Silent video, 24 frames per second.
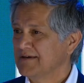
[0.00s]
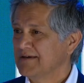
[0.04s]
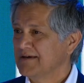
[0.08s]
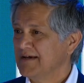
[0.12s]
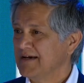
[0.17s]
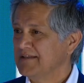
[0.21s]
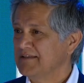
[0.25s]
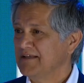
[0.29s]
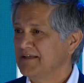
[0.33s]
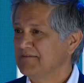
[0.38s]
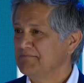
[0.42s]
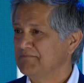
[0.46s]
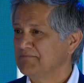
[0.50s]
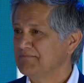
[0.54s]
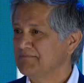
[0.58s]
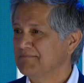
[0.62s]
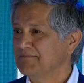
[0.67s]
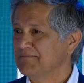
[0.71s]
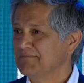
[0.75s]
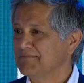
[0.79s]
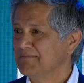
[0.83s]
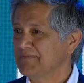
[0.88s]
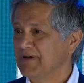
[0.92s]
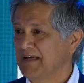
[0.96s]
And
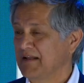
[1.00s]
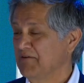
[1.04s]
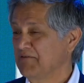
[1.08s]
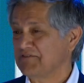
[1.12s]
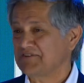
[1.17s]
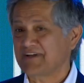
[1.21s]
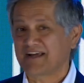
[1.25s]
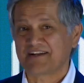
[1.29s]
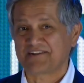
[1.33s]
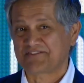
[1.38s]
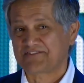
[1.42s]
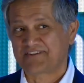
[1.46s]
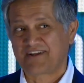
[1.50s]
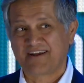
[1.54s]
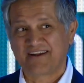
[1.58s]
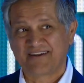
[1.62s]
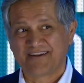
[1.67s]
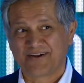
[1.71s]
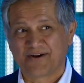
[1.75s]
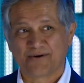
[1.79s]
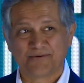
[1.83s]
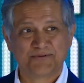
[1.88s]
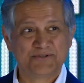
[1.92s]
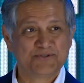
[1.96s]
it was kind of scary.
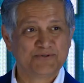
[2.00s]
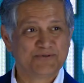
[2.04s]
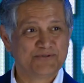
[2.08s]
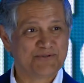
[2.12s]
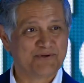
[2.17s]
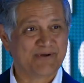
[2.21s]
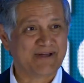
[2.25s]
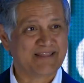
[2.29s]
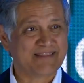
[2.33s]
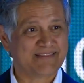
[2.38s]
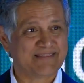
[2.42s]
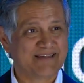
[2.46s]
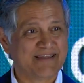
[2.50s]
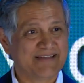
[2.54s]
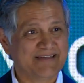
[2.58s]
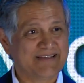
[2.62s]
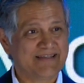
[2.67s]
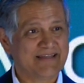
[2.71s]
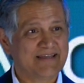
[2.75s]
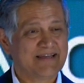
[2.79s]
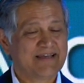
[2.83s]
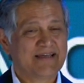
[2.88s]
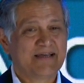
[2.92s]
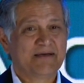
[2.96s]
Are we doing the right
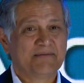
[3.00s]
thing?